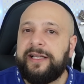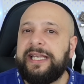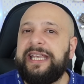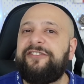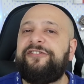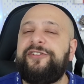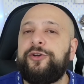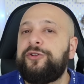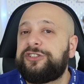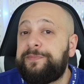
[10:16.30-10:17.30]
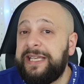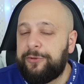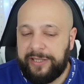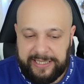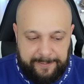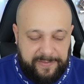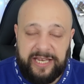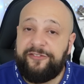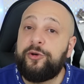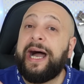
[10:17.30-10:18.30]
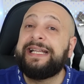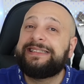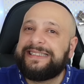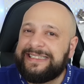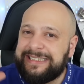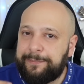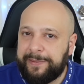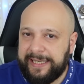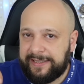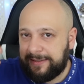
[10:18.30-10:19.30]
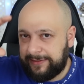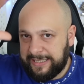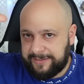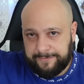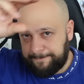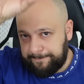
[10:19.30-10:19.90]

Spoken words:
If you speak with him, if you anticipate that